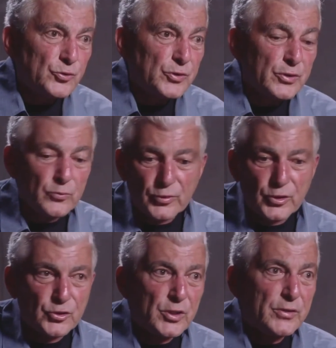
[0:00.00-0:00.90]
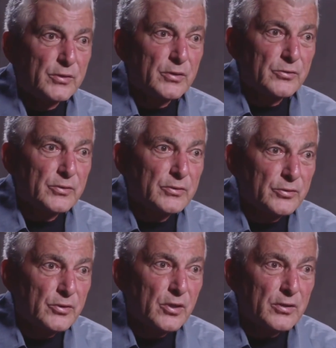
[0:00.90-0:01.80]
once you get there, we'll get you out of the
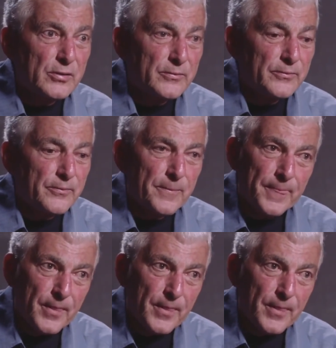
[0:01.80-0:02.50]
country, and you're gone, and